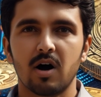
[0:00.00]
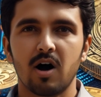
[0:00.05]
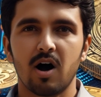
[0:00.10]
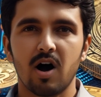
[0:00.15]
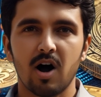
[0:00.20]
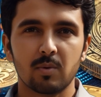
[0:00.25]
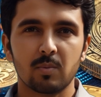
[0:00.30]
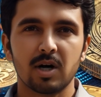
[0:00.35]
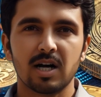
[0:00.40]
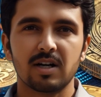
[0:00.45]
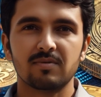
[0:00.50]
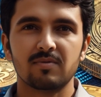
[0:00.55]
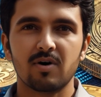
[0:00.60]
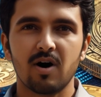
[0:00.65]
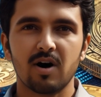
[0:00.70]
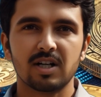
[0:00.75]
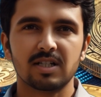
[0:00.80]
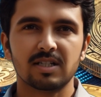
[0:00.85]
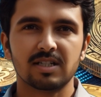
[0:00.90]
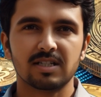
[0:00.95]
Or will it
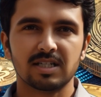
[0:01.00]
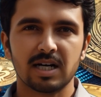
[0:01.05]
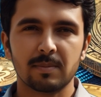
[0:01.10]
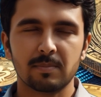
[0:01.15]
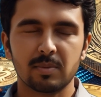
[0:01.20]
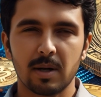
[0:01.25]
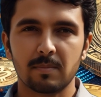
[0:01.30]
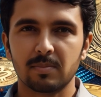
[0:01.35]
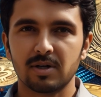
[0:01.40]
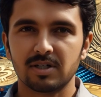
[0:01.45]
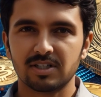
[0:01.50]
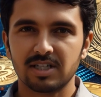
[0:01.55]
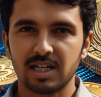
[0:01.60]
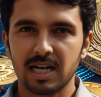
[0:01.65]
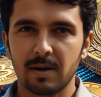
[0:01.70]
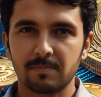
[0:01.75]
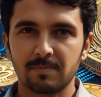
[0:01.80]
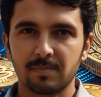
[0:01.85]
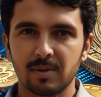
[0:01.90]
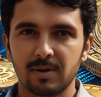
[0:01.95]
fall in the September
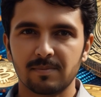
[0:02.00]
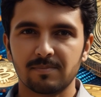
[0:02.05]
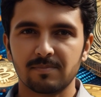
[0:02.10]
slump?